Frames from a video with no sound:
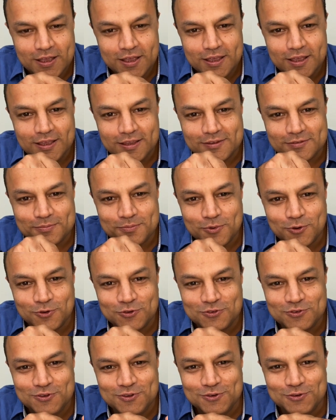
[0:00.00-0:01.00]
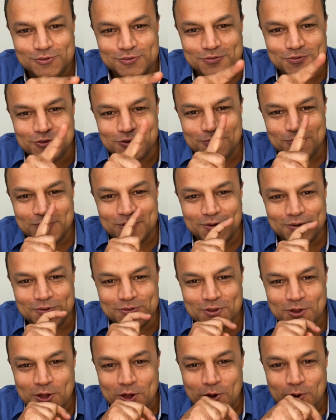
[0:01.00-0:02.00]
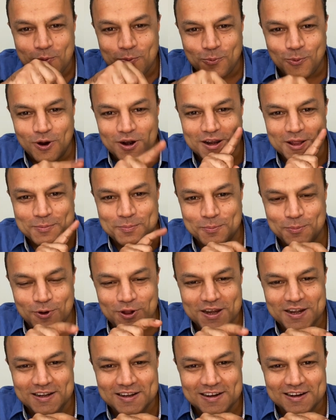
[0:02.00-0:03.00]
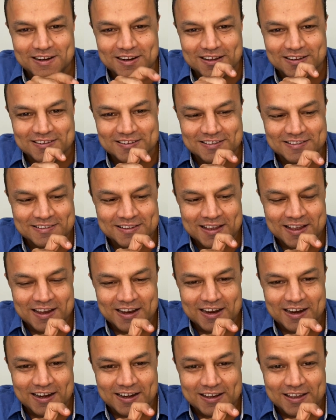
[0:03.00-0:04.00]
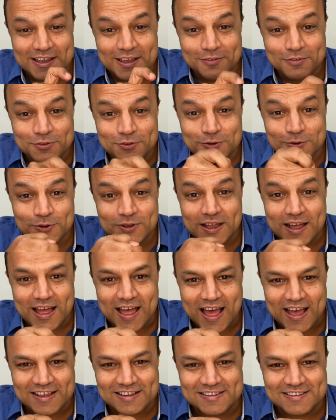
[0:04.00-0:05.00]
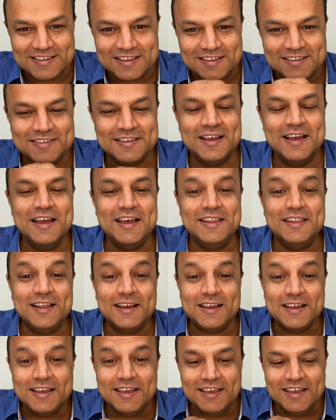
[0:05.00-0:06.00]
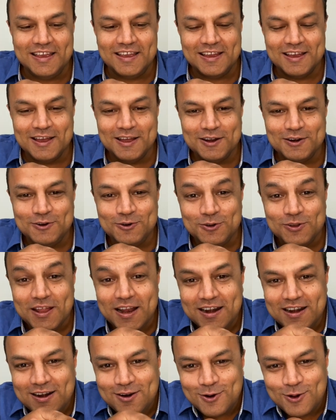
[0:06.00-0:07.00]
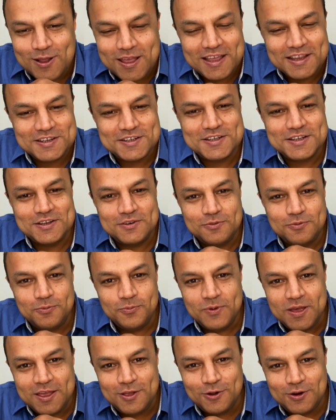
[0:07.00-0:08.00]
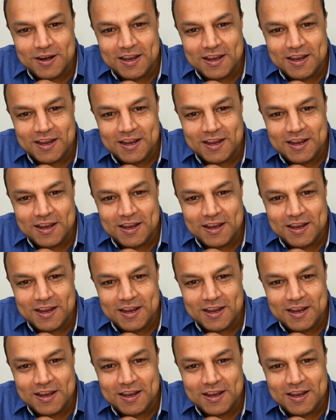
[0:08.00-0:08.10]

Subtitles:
is most useful, because what a pointer does is it gives you the access, the key to that location where your